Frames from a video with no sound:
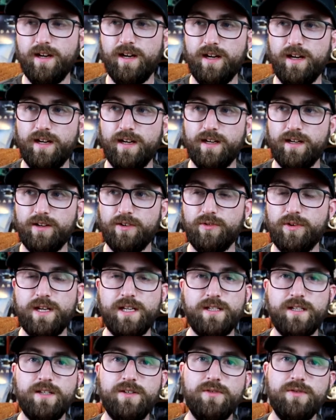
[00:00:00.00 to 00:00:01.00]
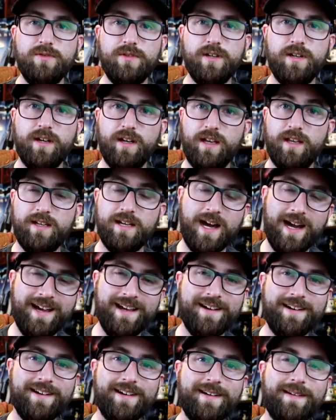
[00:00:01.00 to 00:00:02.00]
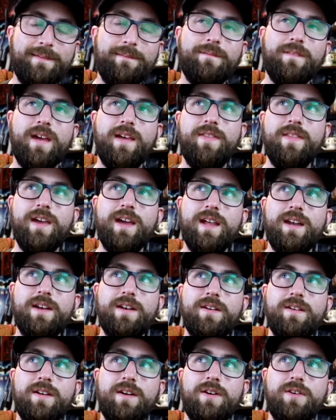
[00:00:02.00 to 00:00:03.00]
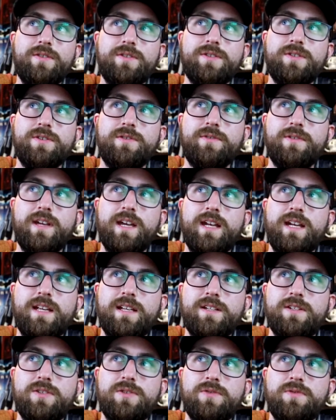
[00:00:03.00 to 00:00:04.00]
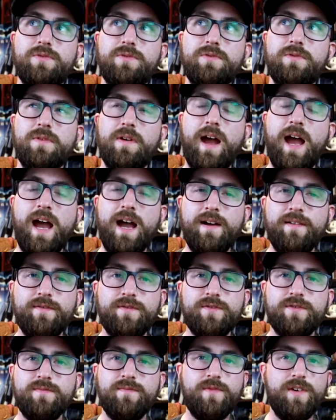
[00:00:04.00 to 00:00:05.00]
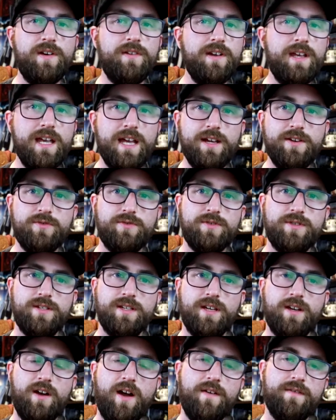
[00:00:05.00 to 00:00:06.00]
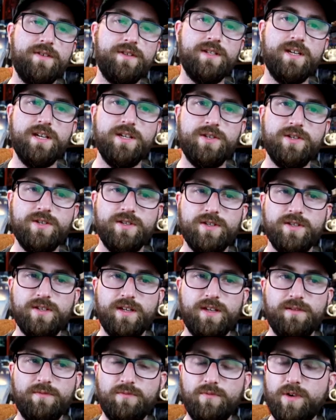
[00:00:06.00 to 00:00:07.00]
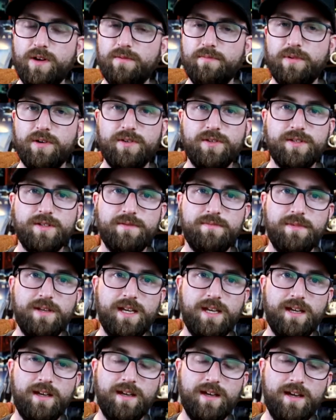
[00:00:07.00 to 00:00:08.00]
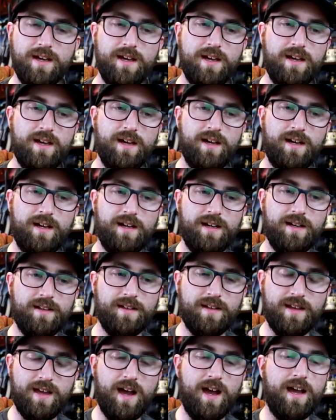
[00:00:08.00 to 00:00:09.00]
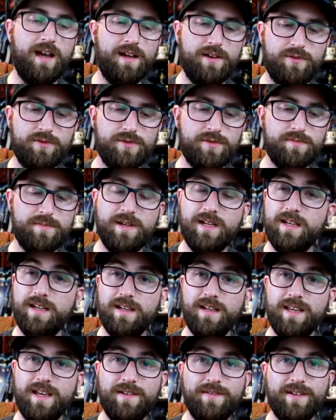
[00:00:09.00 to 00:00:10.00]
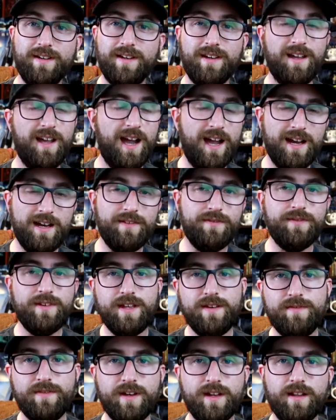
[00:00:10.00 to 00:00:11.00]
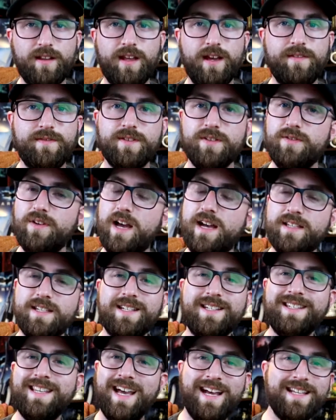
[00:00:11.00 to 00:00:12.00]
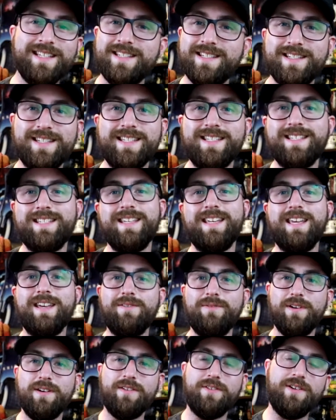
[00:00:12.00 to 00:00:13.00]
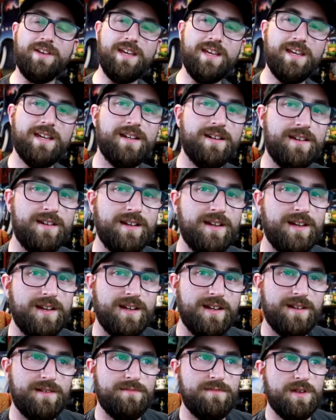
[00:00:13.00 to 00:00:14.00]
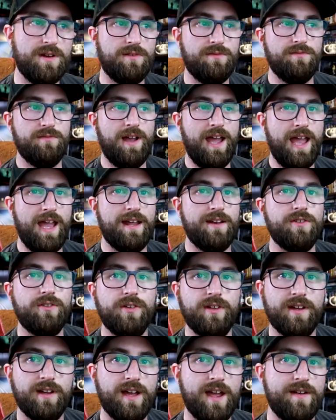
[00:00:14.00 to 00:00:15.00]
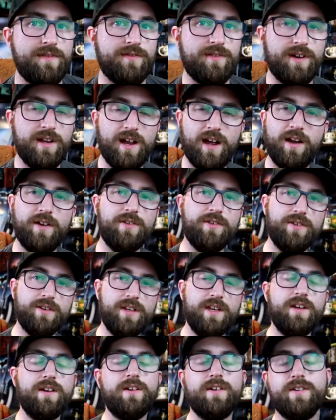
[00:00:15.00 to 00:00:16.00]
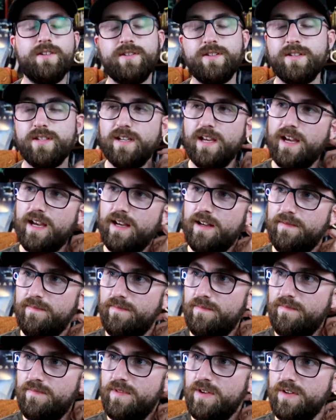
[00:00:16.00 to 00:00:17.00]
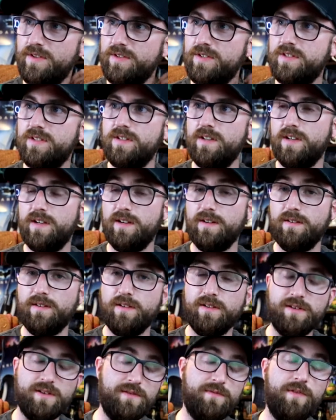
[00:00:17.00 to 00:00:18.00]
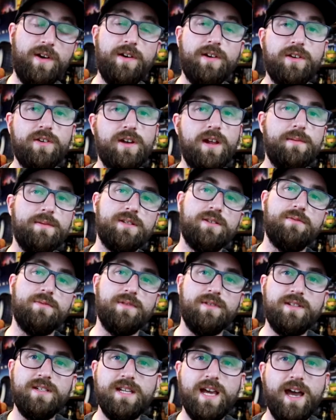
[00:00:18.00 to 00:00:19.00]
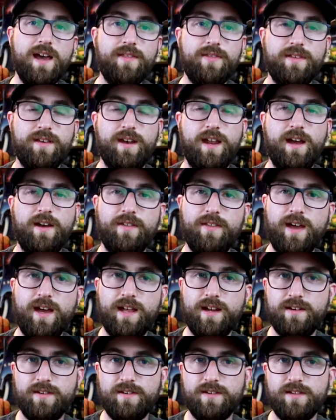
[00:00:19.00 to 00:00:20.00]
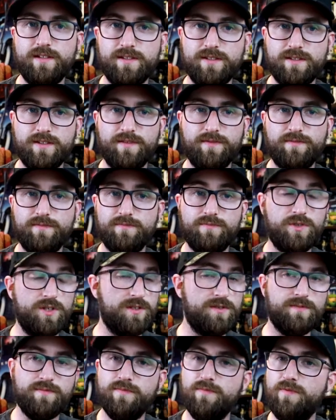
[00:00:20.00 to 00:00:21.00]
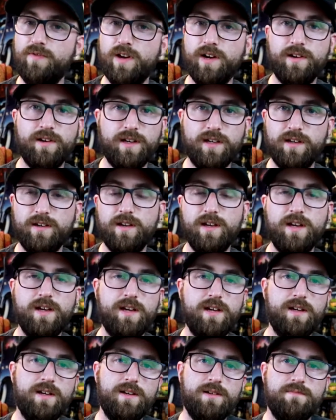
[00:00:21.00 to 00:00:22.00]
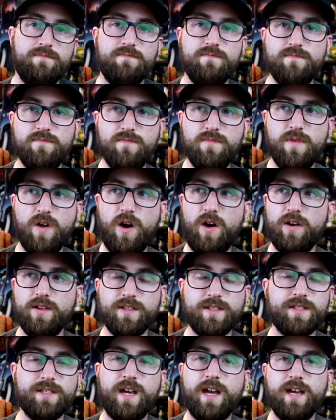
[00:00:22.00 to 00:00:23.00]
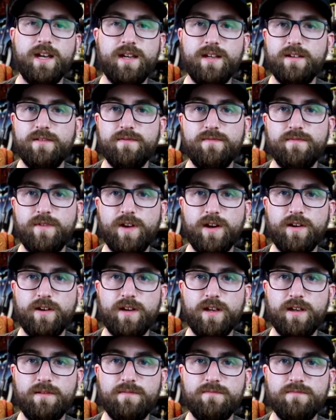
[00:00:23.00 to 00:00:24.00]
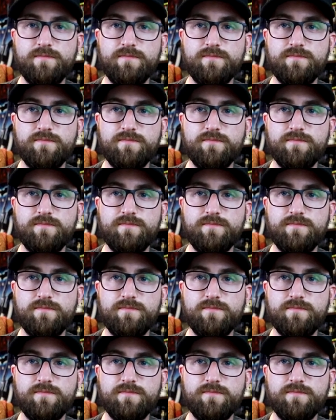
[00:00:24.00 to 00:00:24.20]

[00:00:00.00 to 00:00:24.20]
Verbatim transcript: uh, crazy dude in a diner and then also getting to have some very interesting conversations, like one person being a guy who has been given kind of infinite life to, as a test to see whether he can, you know, handle every hundred years. And there's a, a very good episode with death and how that is just very non sighted very